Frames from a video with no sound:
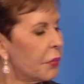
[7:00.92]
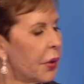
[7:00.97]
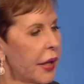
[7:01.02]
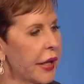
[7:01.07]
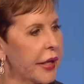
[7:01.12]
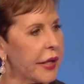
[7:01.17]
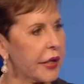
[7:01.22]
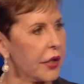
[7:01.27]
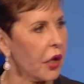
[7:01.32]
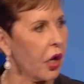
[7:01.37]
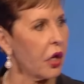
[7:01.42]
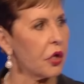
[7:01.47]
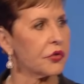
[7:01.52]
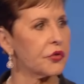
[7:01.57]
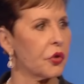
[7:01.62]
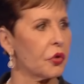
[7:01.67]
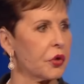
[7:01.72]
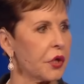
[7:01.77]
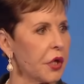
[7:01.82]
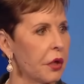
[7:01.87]
but it can
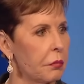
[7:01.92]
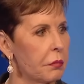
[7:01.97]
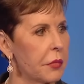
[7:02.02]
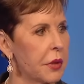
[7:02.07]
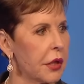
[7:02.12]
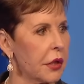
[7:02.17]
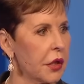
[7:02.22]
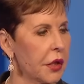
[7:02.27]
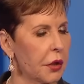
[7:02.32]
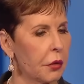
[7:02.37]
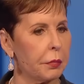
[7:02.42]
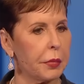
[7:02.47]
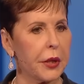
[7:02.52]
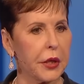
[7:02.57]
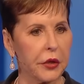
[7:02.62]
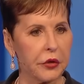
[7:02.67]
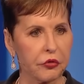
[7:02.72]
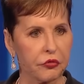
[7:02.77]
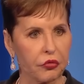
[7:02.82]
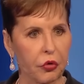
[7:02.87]
also get me a little
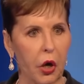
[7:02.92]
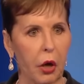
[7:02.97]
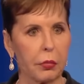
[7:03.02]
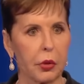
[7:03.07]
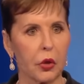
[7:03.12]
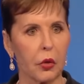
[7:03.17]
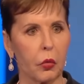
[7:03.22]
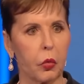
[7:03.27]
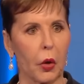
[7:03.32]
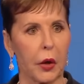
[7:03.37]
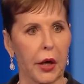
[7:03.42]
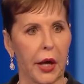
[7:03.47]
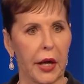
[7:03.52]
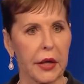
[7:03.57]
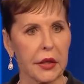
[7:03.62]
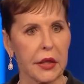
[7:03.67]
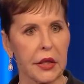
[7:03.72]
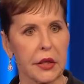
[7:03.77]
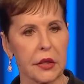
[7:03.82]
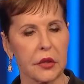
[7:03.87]
bit in trouble when
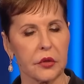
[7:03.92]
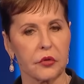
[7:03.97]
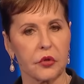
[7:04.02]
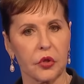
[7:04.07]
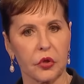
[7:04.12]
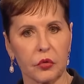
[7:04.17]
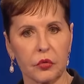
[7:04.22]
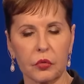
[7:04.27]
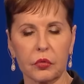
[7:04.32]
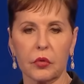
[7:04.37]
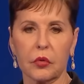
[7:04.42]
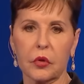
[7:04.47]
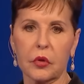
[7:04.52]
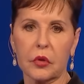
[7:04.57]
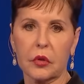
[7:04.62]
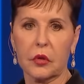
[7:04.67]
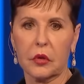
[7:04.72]
I need to